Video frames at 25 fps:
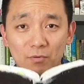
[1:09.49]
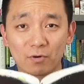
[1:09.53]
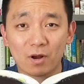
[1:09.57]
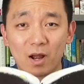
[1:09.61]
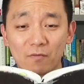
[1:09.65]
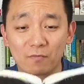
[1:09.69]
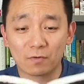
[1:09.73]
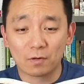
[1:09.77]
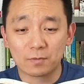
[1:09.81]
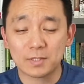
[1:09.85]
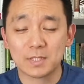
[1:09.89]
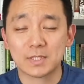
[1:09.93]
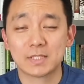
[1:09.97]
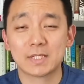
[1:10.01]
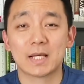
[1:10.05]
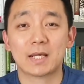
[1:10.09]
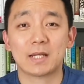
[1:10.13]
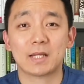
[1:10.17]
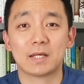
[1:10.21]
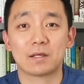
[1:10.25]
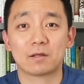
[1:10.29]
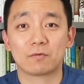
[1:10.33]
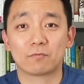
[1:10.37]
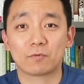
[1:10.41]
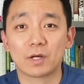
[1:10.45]
Proverbs is
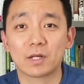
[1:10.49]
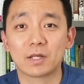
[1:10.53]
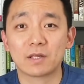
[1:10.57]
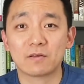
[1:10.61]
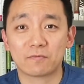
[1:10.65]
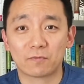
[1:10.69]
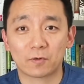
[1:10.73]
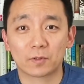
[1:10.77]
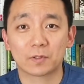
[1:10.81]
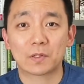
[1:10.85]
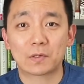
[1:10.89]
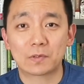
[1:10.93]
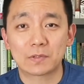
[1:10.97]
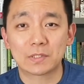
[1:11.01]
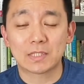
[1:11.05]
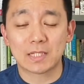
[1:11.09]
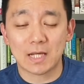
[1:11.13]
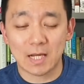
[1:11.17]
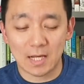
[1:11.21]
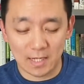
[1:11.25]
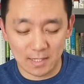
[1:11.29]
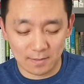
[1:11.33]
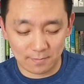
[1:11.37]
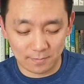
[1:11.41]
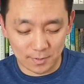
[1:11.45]
getting ready for those
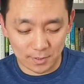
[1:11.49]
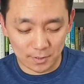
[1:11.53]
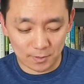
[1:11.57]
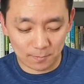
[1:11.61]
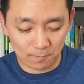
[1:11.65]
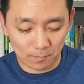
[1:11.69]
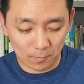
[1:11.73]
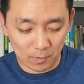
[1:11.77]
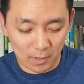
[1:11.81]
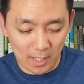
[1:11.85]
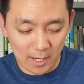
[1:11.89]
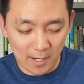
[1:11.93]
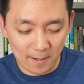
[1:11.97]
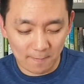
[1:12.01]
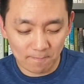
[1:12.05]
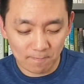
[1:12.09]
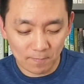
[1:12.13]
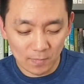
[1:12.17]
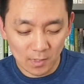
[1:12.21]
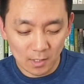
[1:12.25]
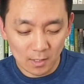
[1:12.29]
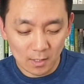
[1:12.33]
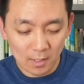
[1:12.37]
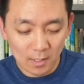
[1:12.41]
times. Okay,